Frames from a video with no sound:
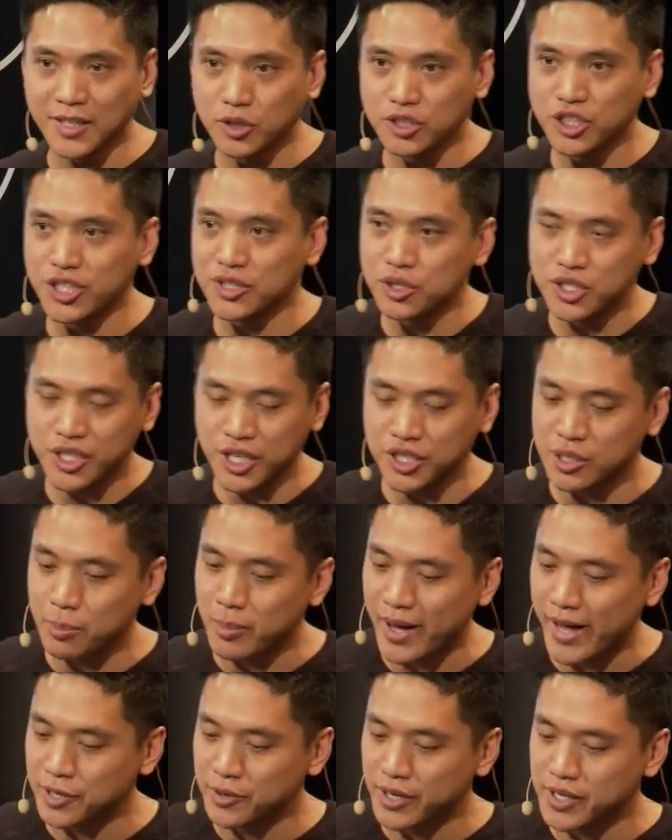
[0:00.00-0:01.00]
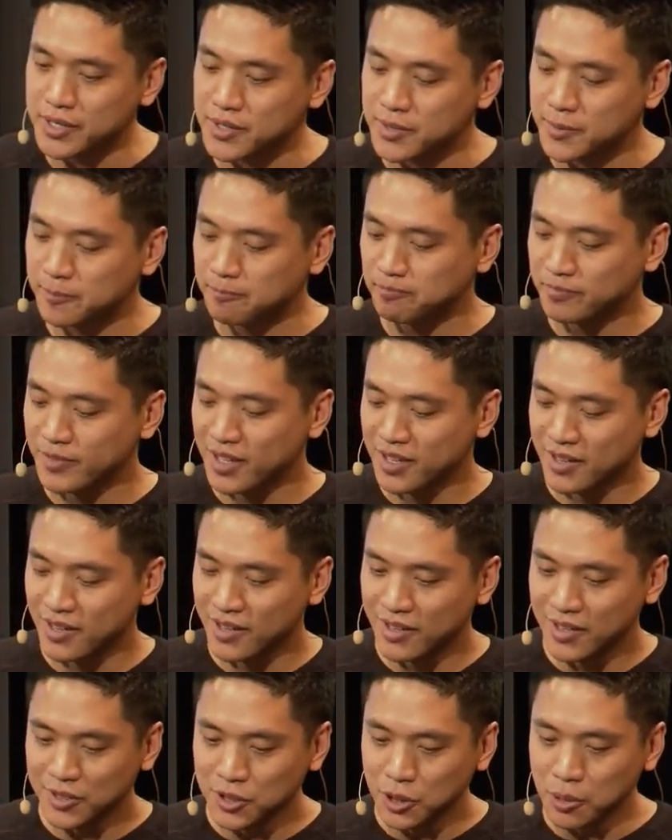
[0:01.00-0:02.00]
just to change the batteries.
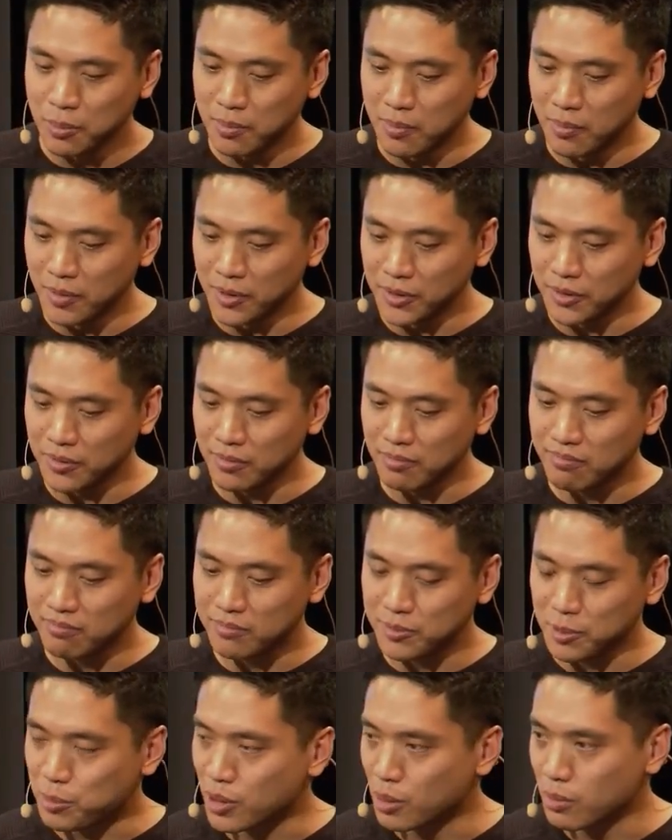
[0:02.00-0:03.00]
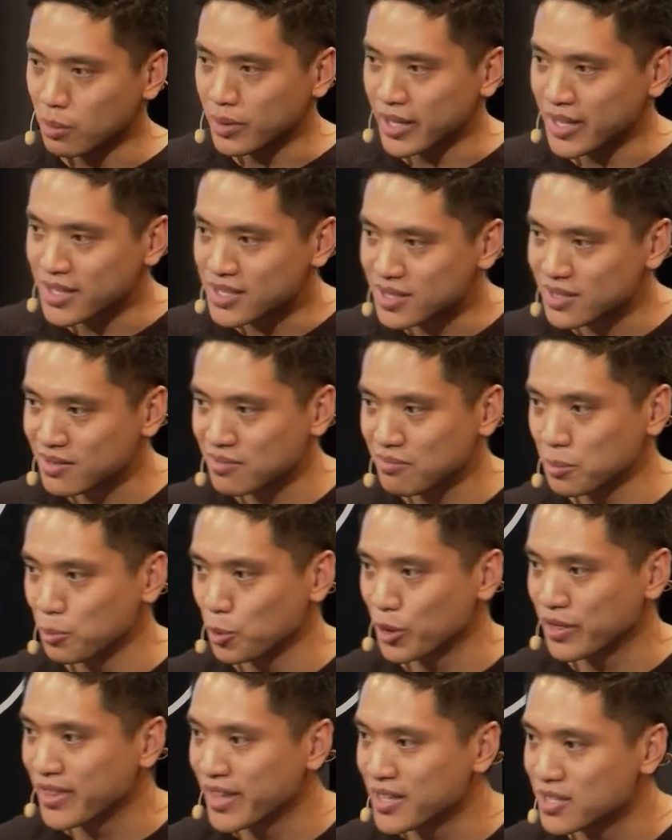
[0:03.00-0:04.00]
You probably
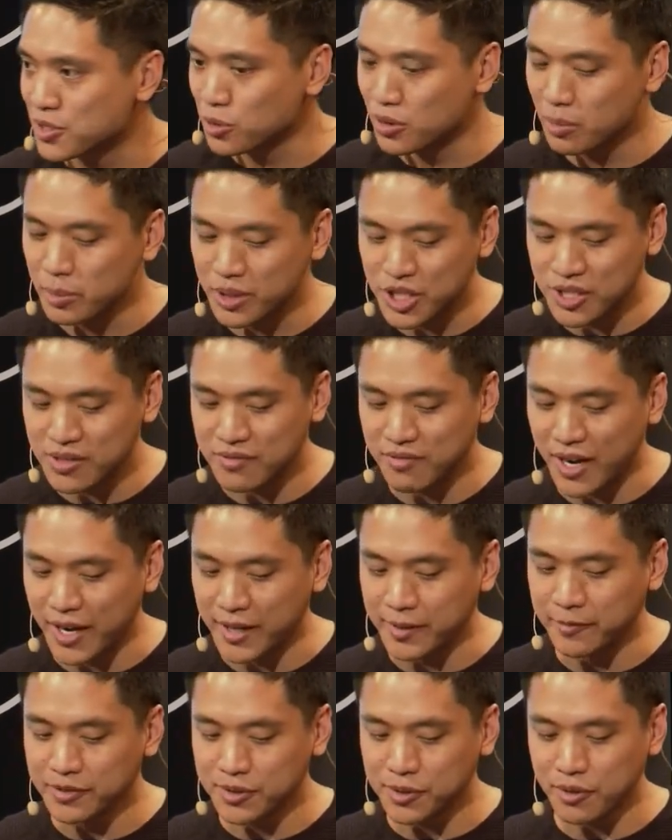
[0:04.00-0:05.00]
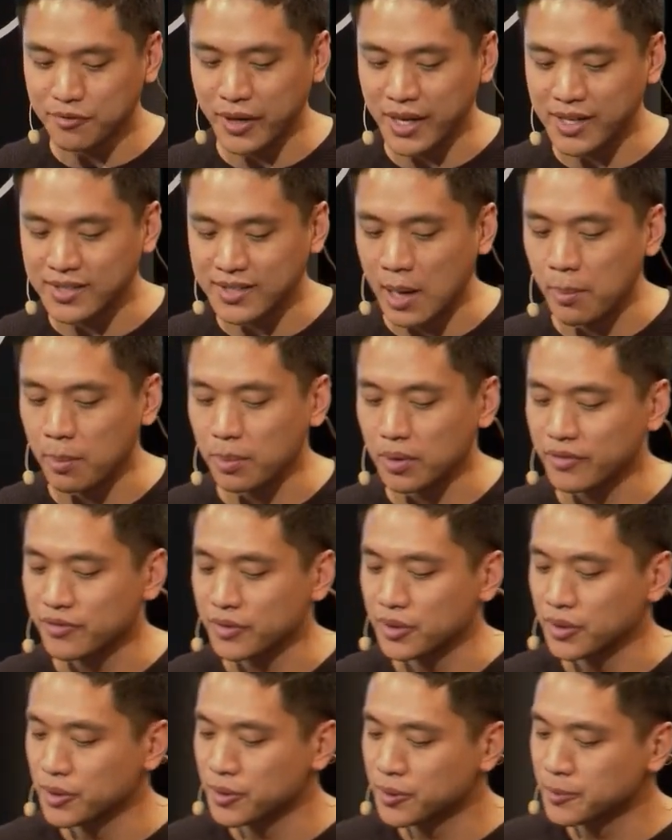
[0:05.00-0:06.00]
with this will be just fine. So for example, if
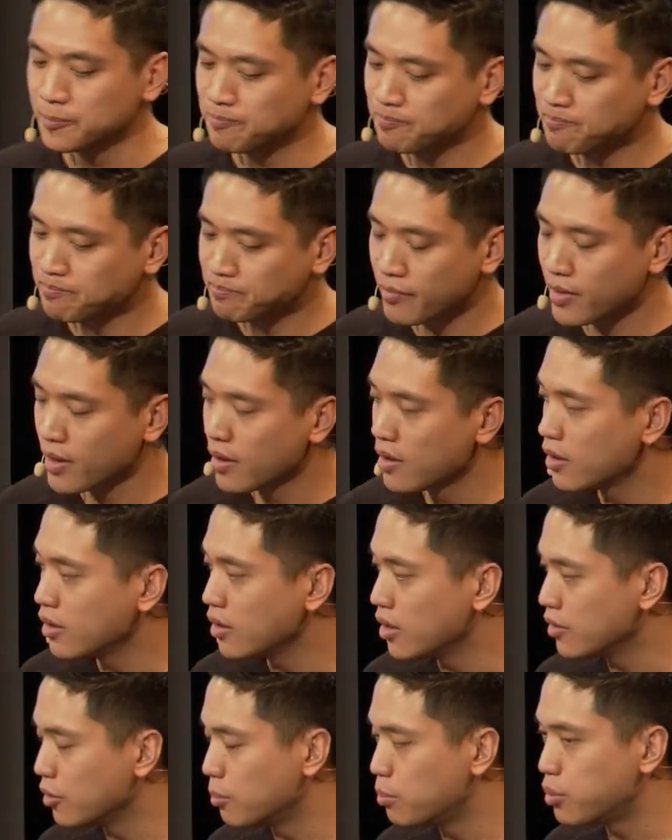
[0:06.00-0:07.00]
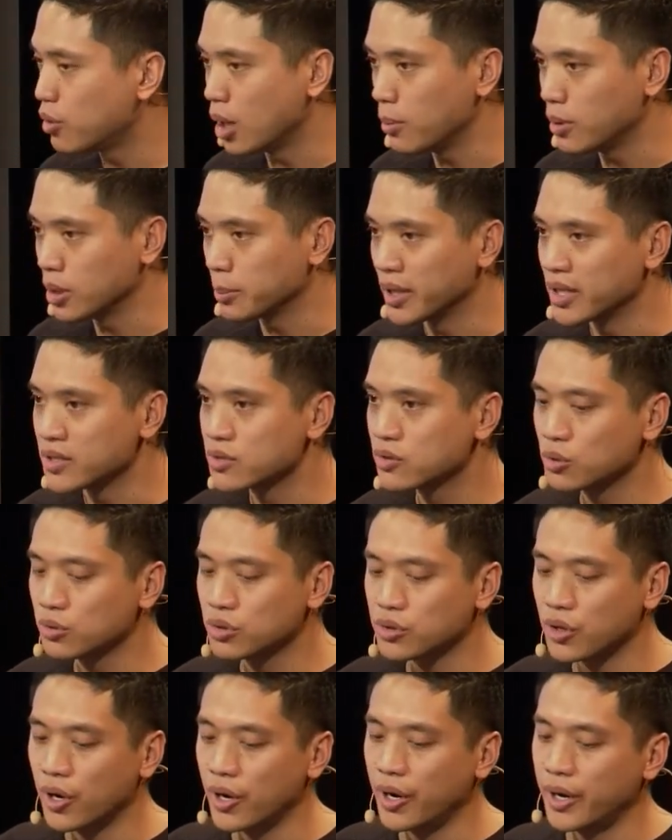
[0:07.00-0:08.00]
your problem is to
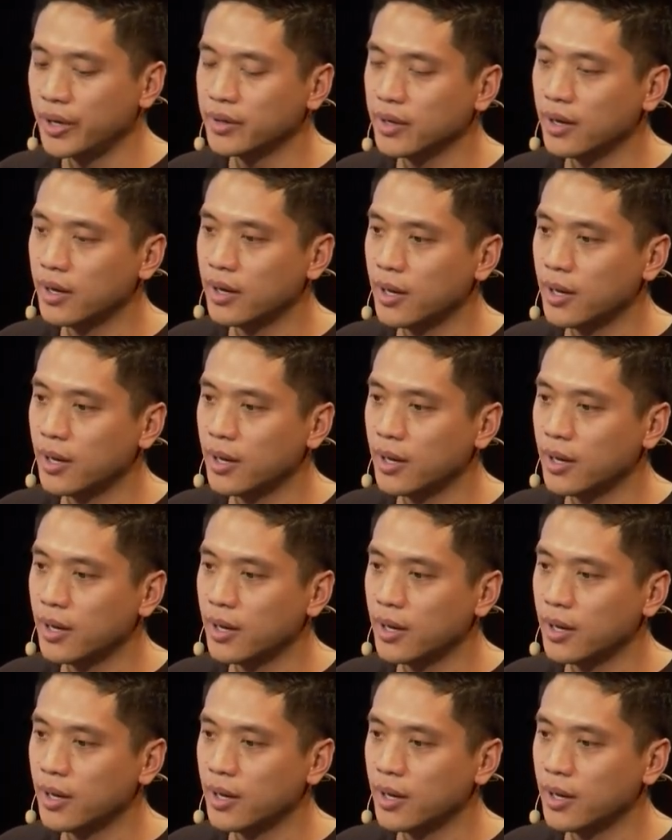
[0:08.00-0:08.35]
turn